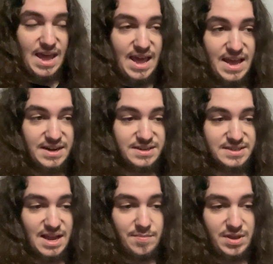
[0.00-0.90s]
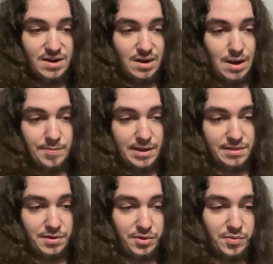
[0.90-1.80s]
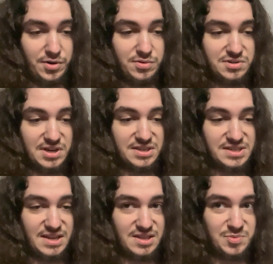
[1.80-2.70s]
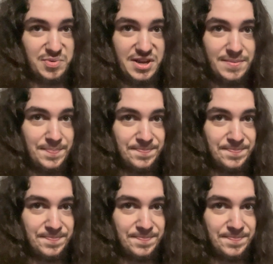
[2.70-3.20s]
And I mean, I'm not the only one who's going to say this, but